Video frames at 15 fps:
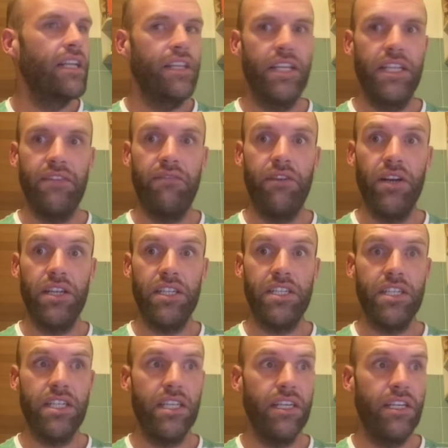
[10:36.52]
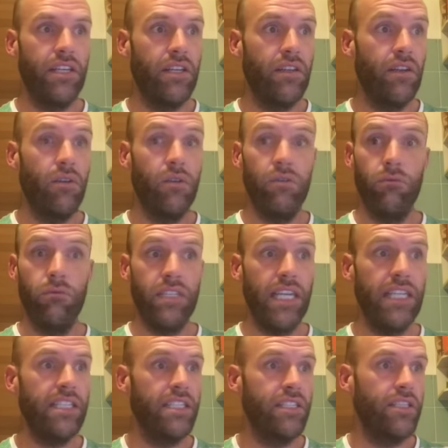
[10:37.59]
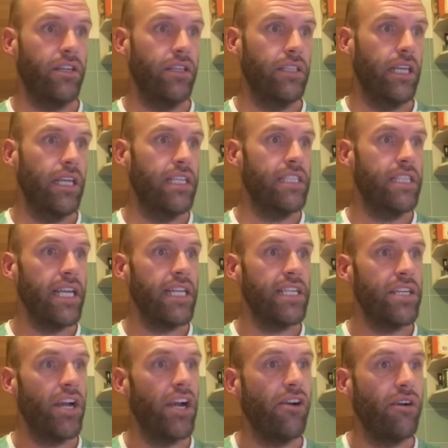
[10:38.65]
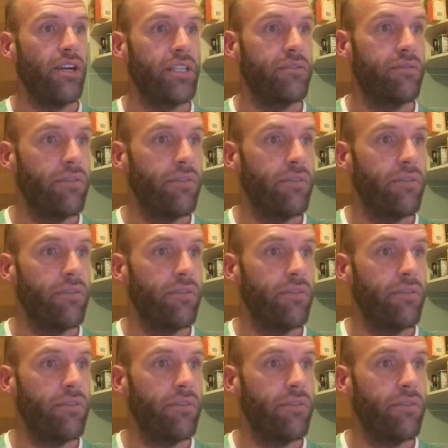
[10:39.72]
The first sentence on there. CSIRO's